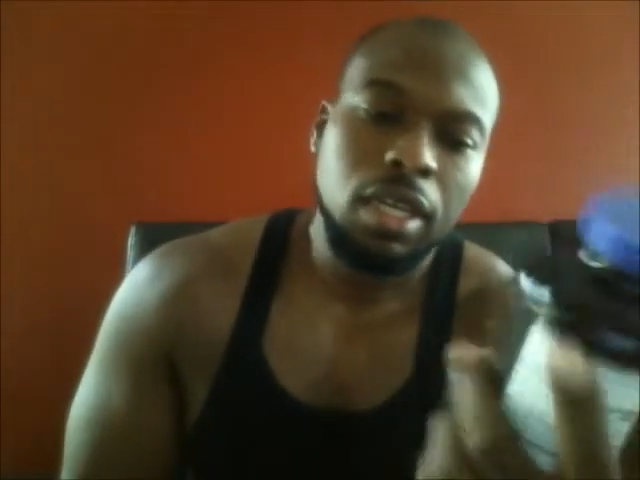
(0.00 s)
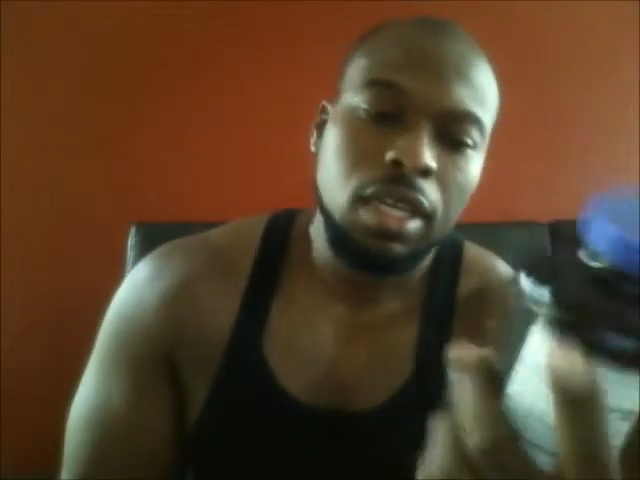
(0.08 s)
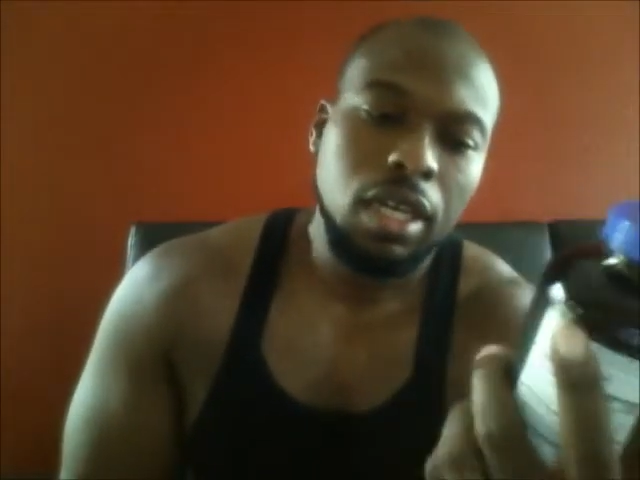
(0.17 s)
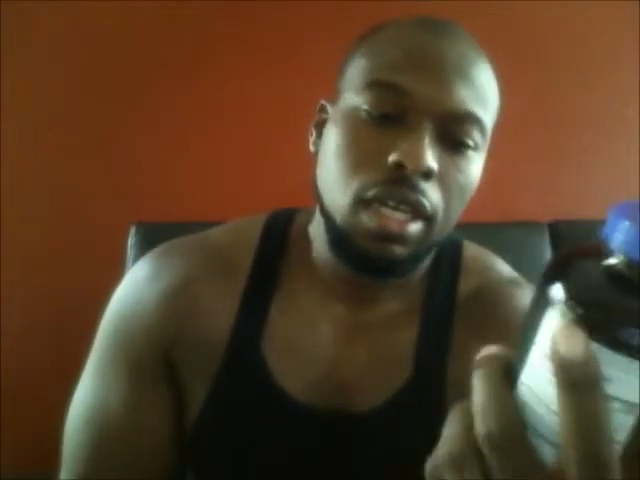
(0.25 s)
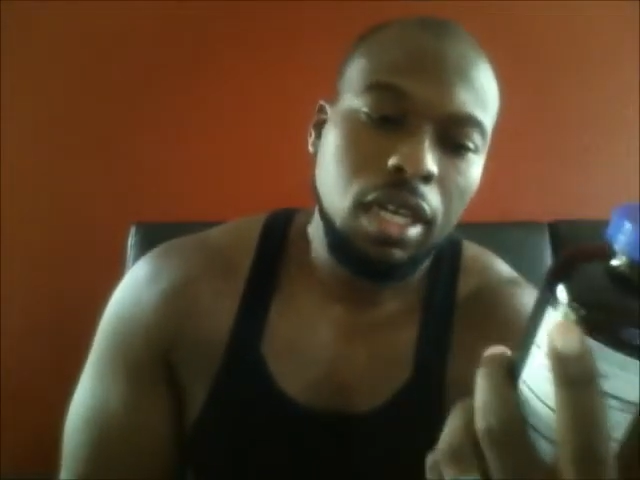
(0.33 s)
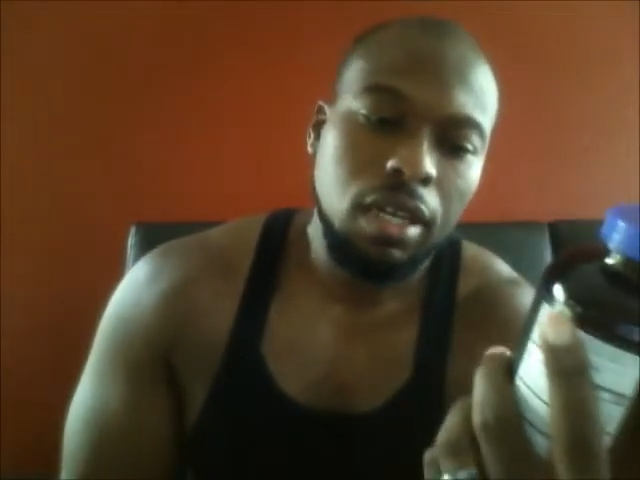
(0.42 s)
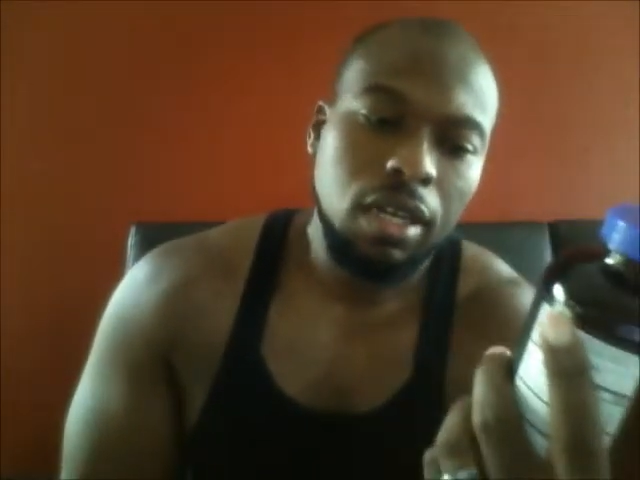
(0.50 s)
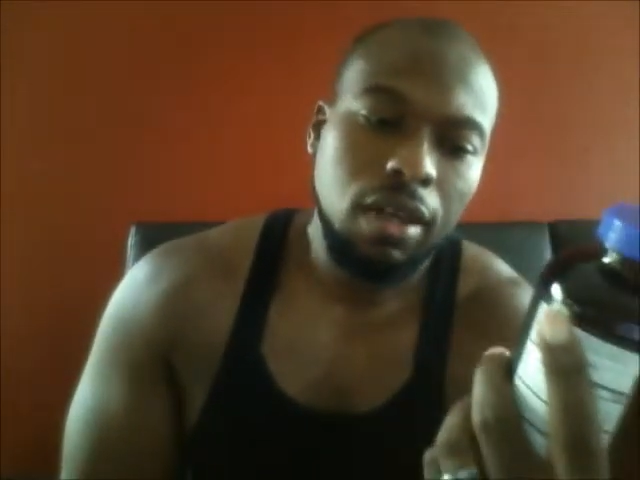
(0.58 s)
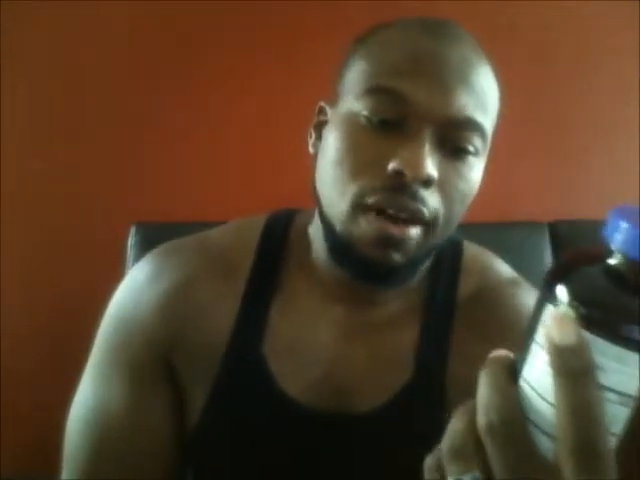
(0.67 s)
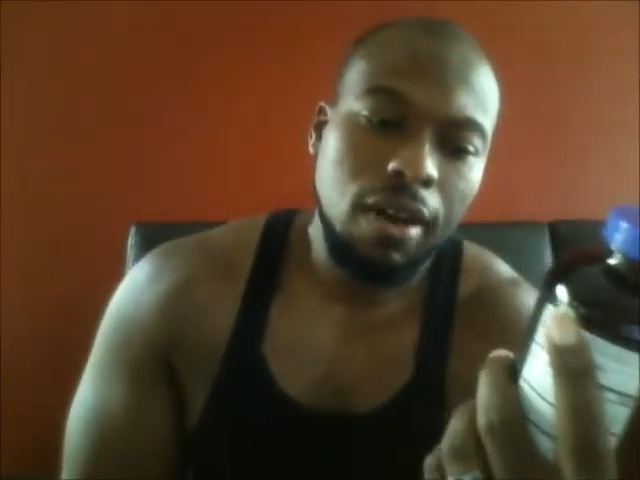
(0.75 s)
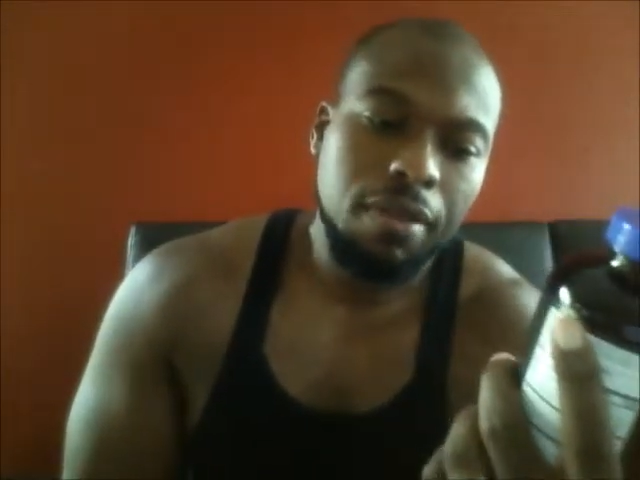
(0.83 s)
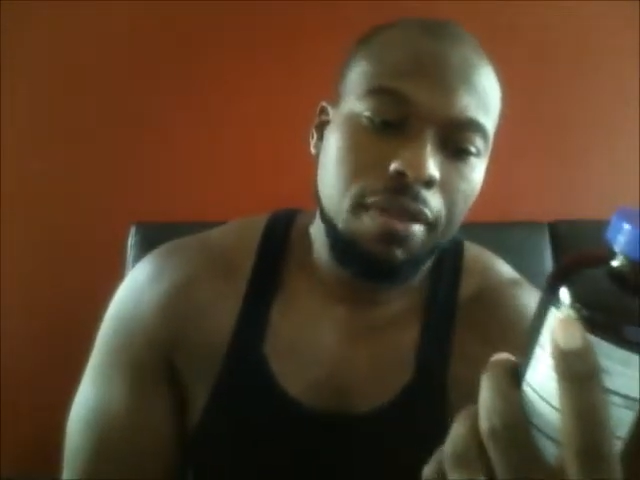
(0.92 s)
uh,
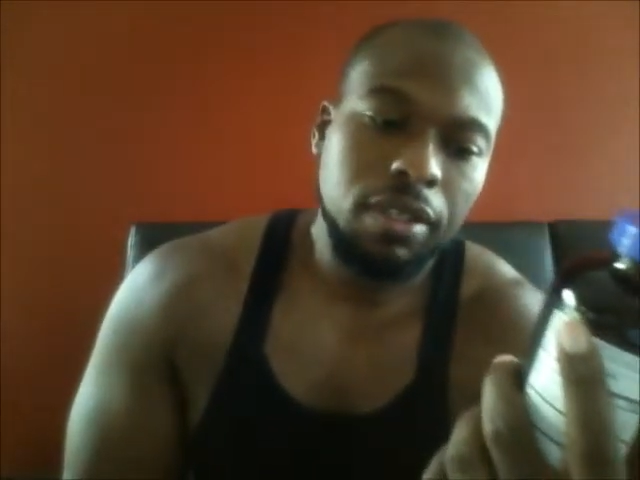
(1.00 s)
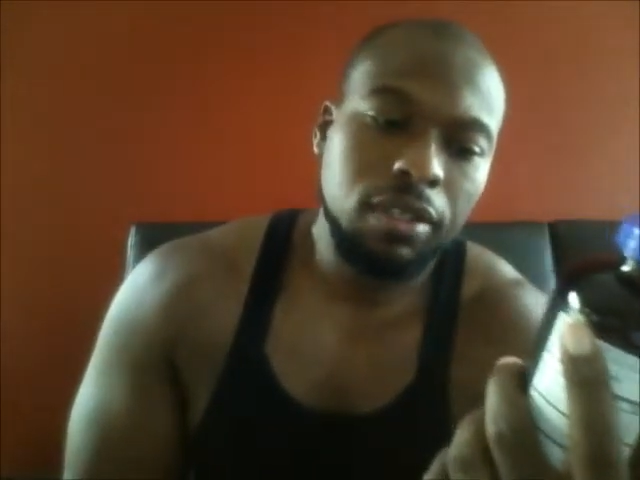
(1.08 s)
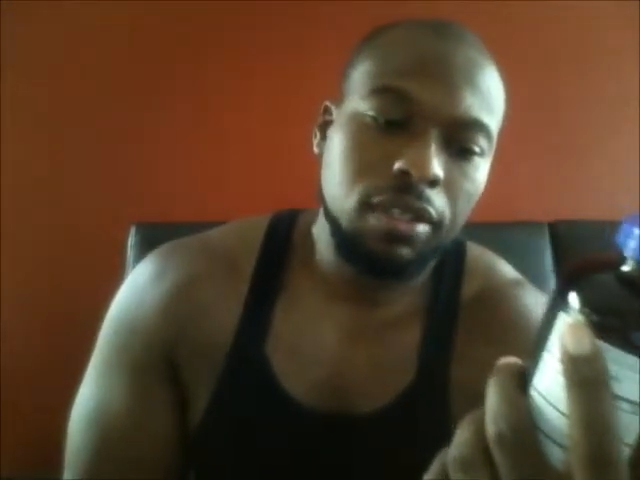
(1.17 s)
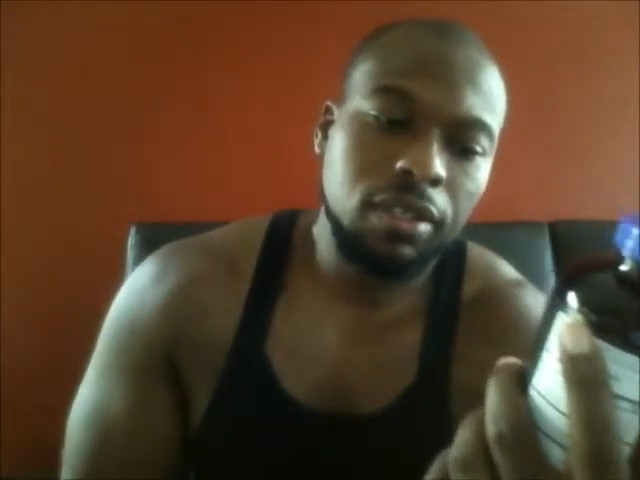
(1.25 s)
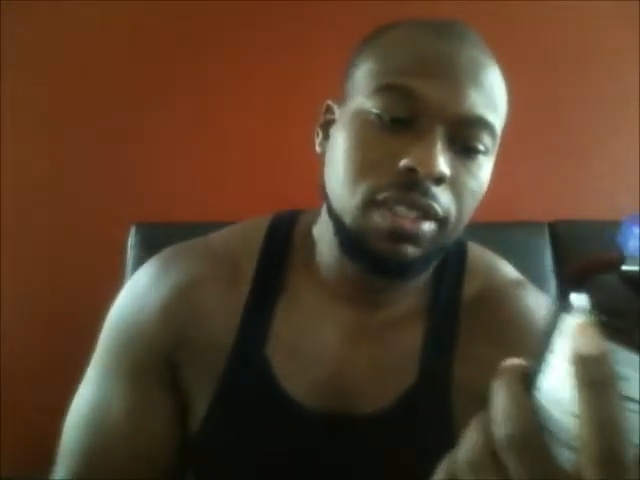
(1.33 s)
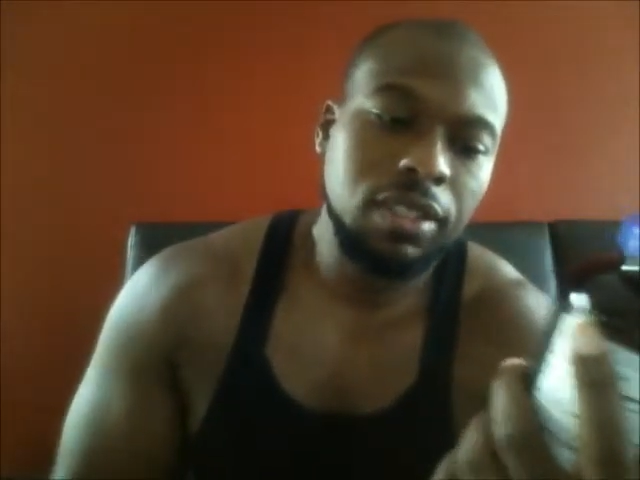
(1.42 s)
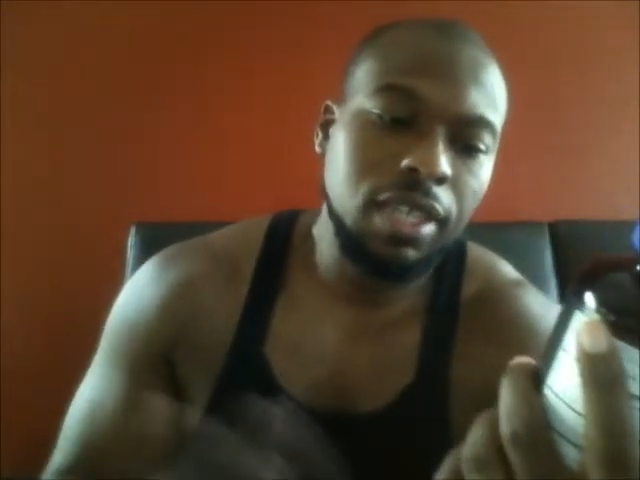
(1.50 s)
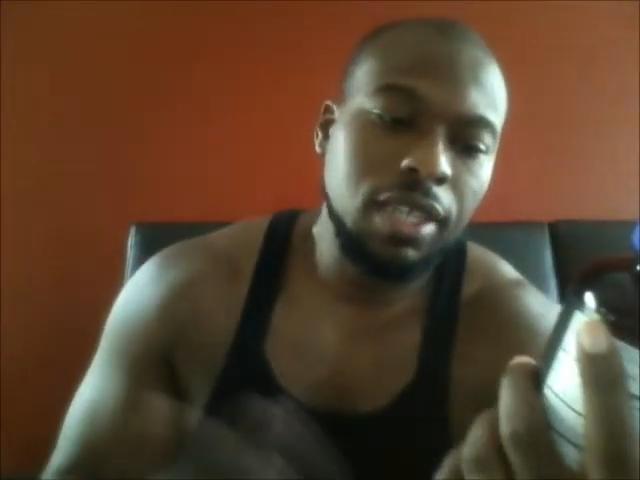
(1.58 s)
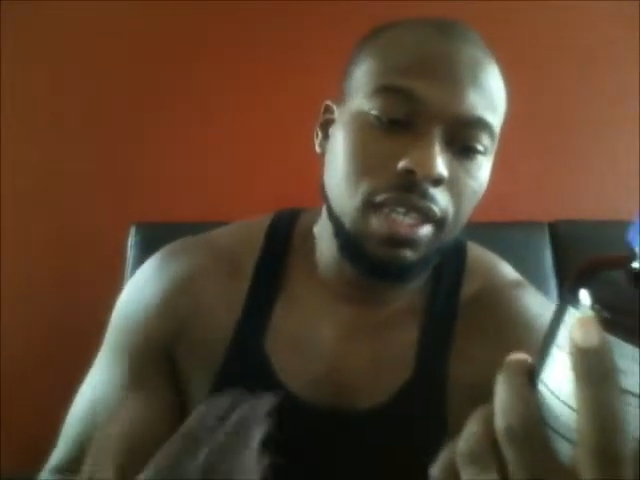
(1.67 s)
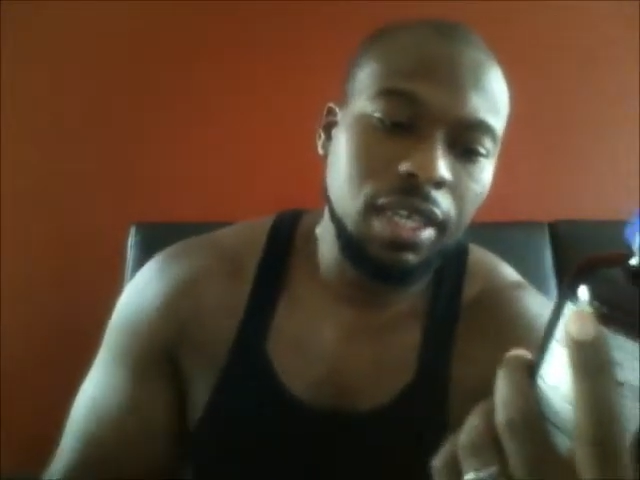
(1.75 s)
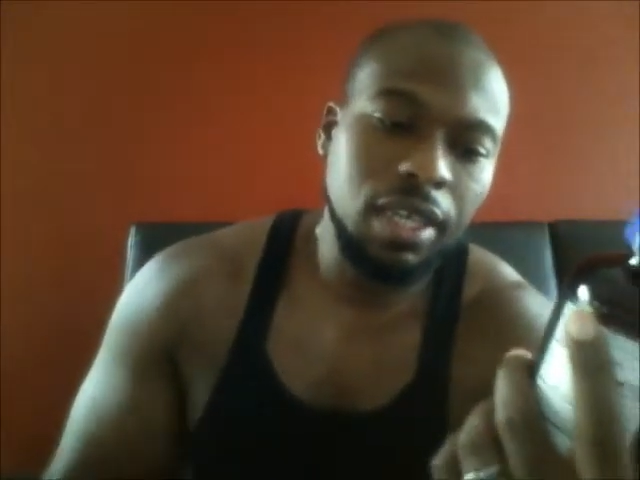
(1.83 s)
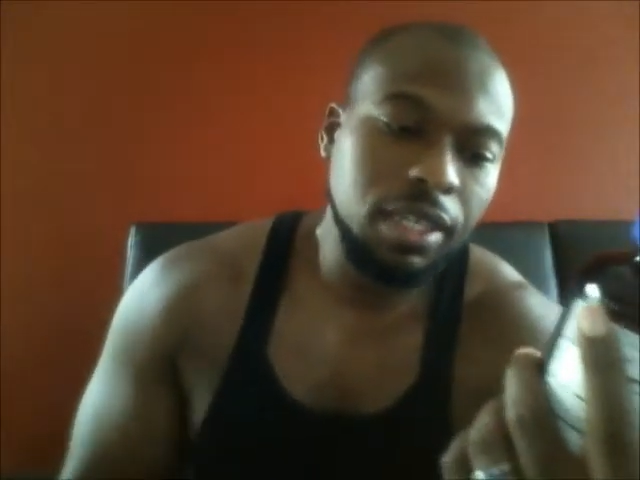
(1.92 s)
uh, the the C
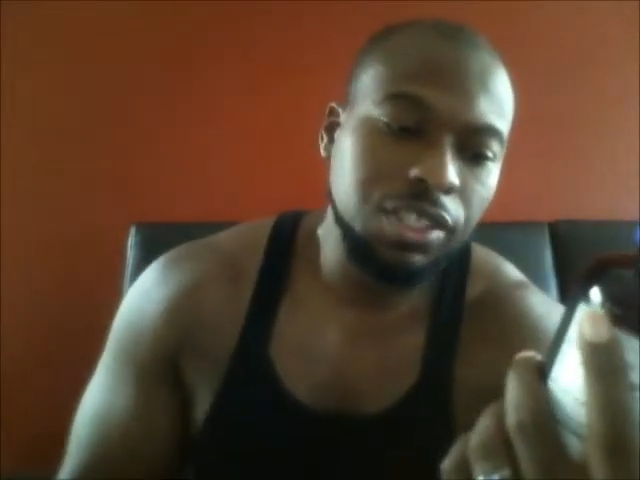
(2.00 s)
L A,